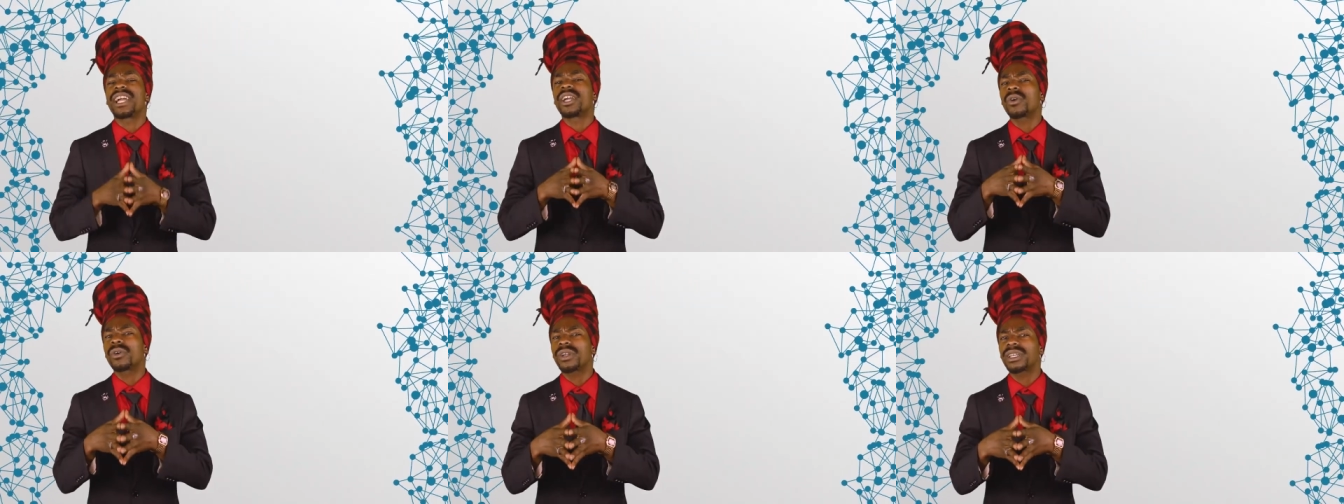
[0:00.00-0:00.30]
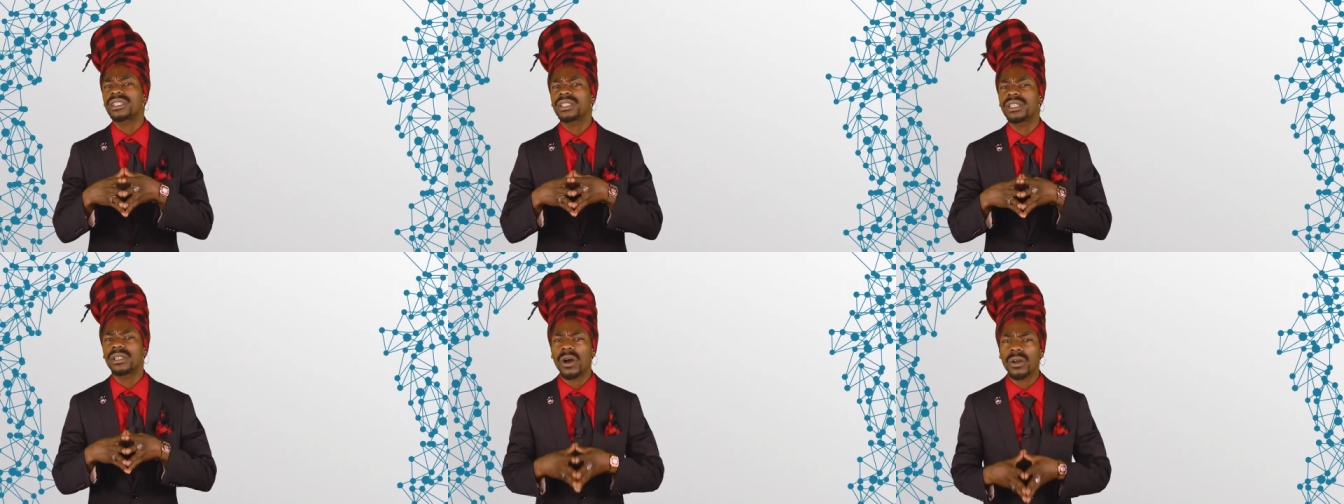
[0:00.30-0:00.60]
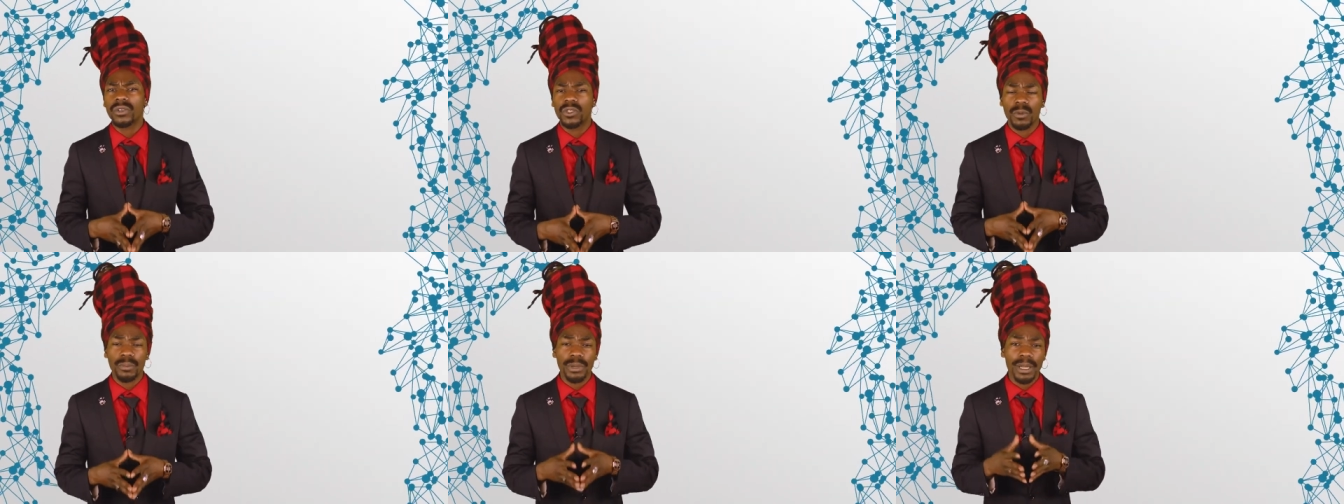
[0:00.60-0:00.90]
IOTX could
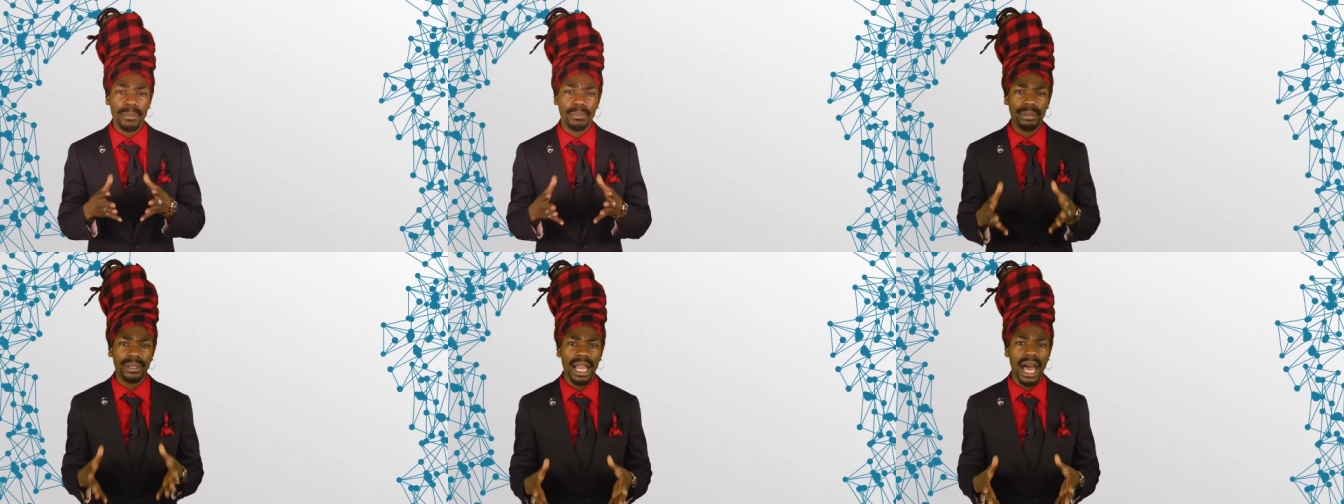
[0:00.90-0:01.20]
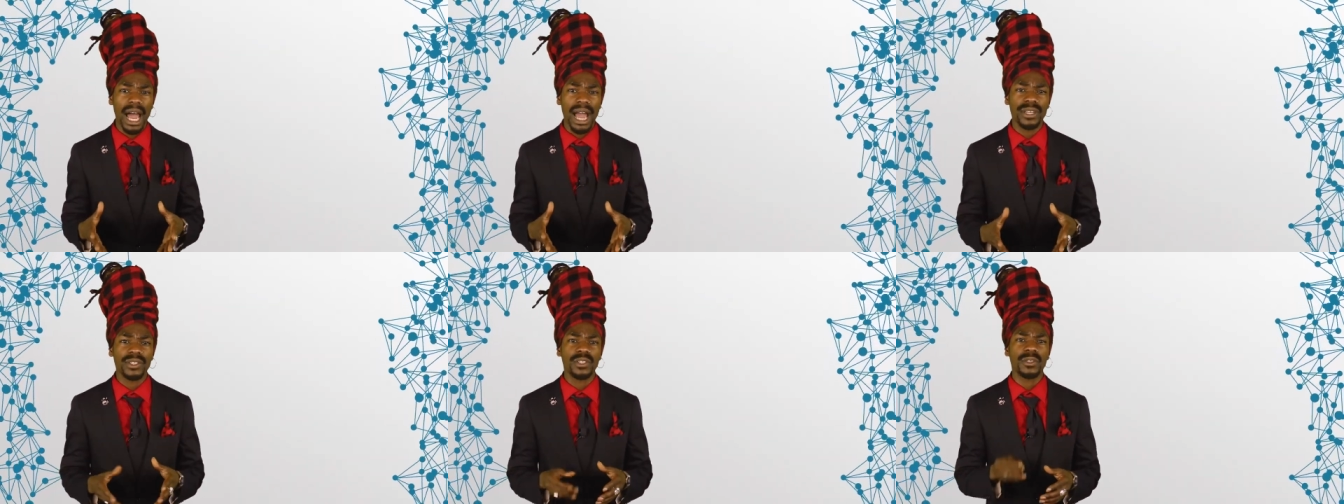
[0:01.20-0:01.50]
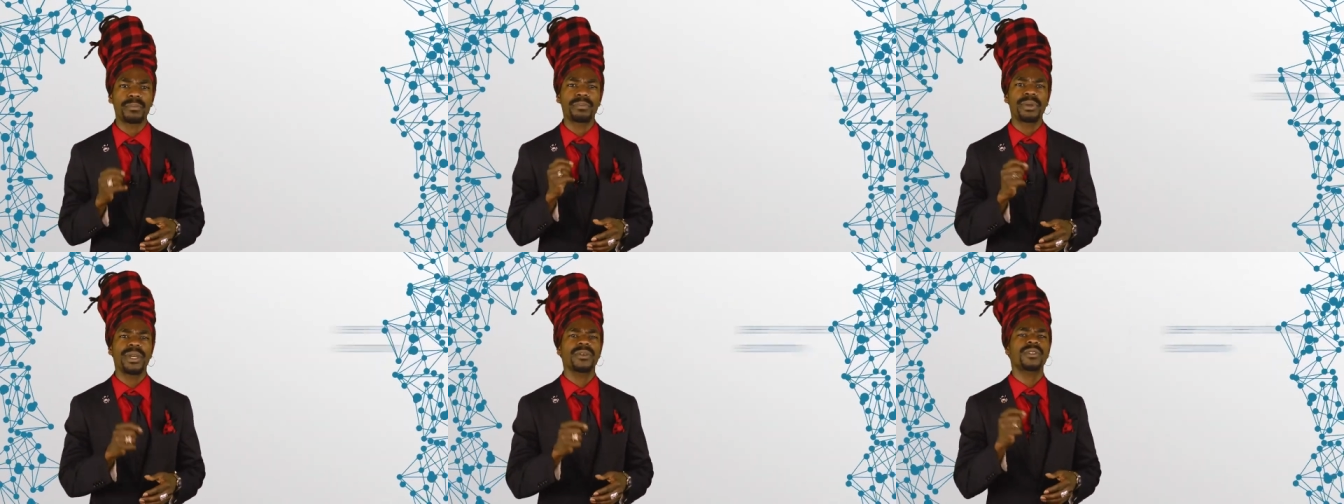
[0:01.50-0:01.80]
also be applied
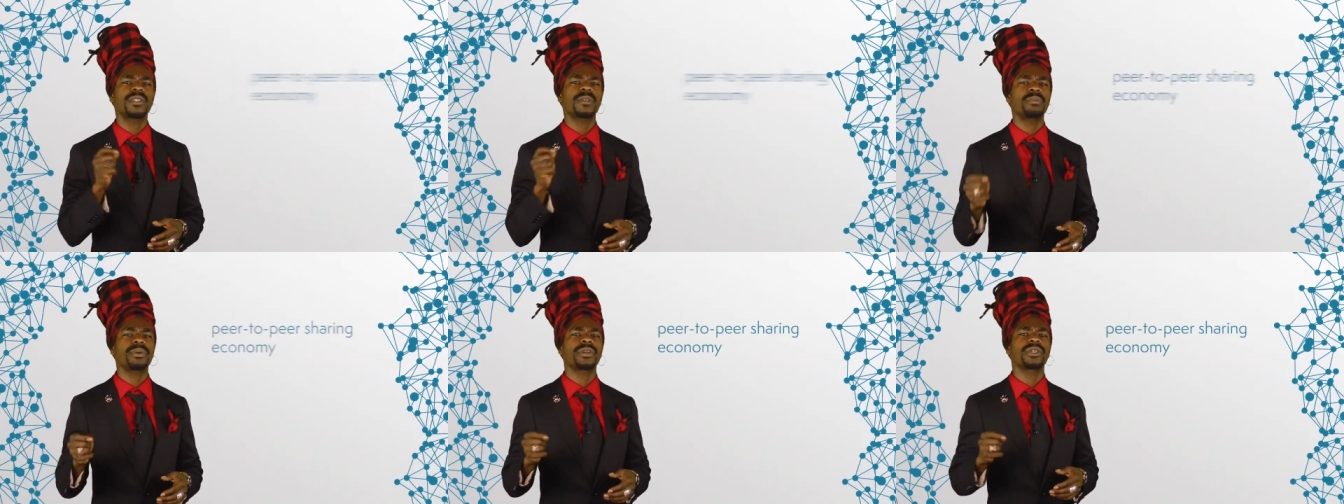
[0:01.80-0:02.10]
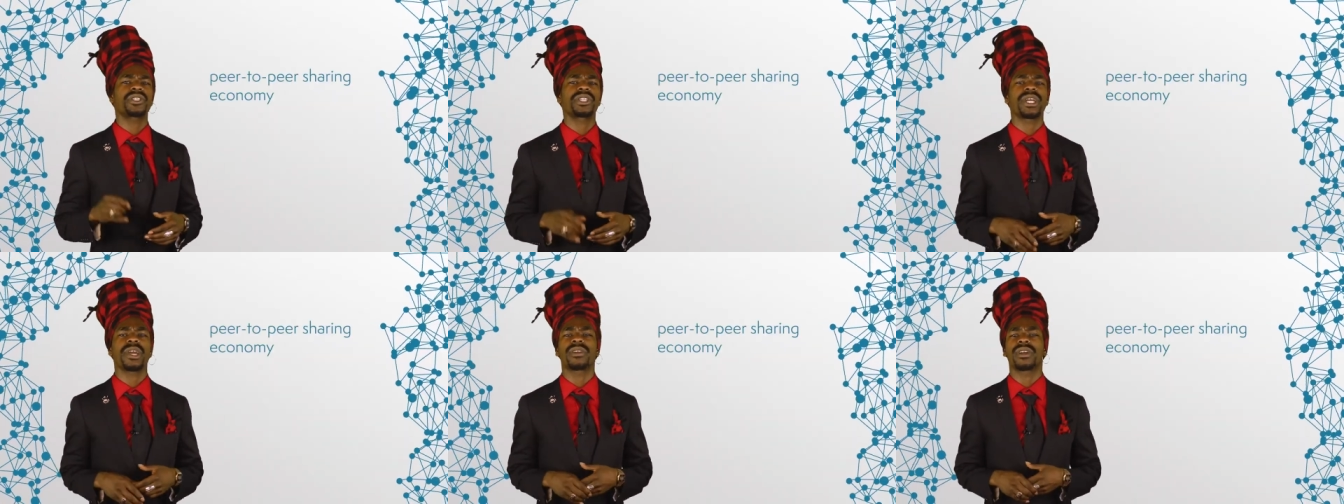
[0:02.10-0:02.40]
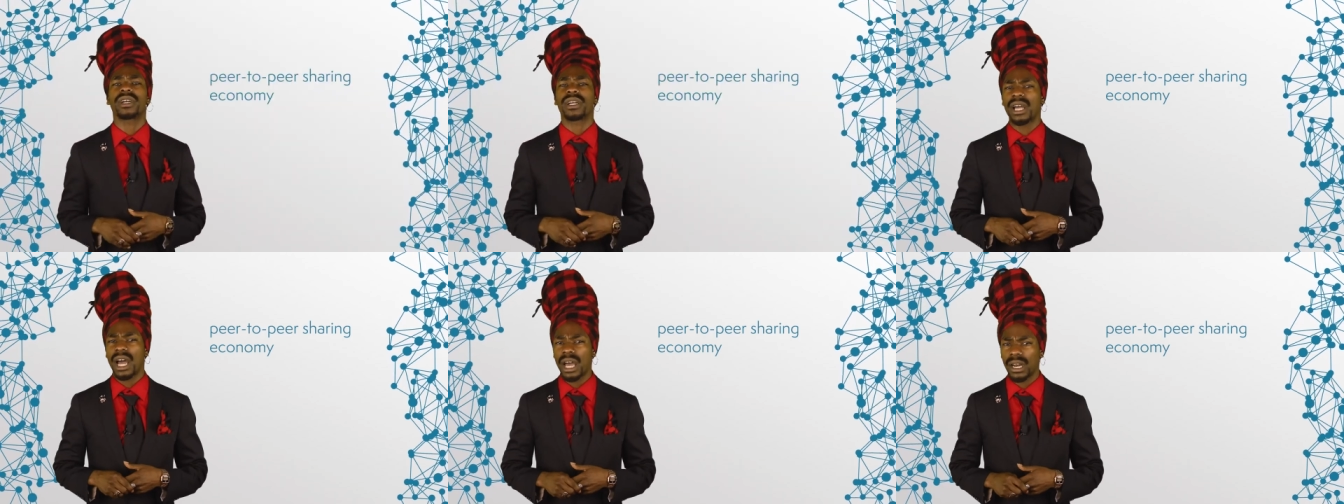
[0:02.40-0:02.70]
to peer-to-peer
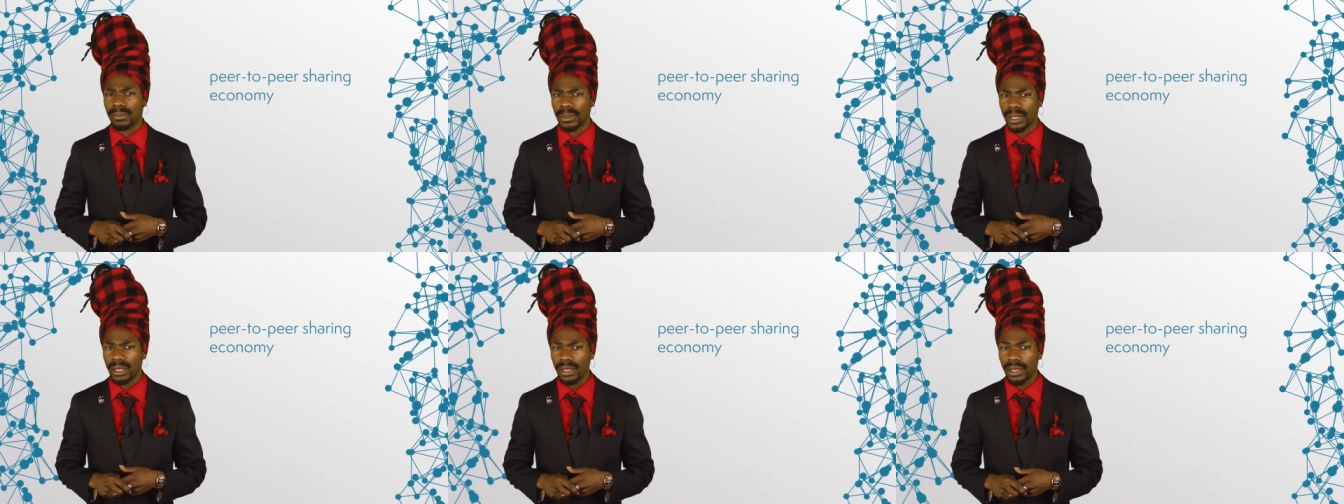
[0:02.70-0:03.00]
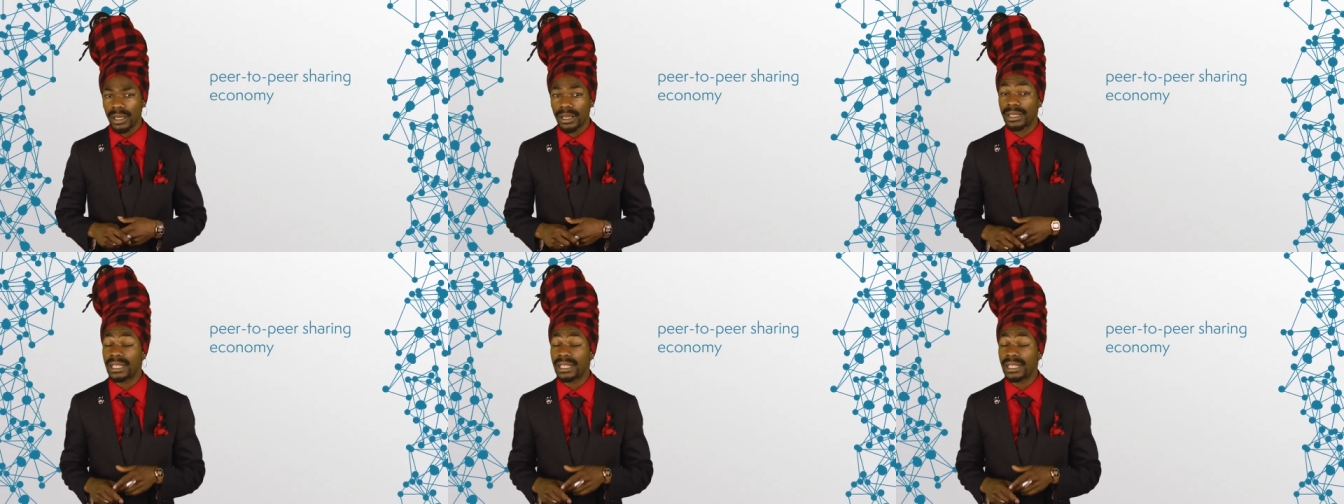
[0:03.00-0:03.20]
sharing economy,